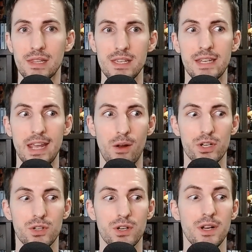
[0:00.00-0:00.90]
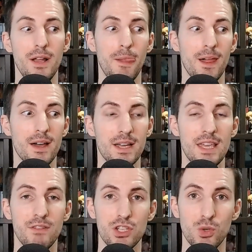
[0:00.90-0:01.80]
lead character,
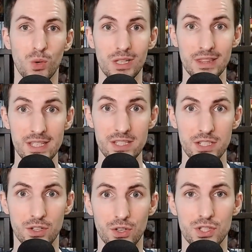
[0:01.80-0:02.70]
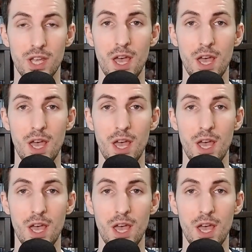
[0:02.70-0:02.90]
giving to her listeners,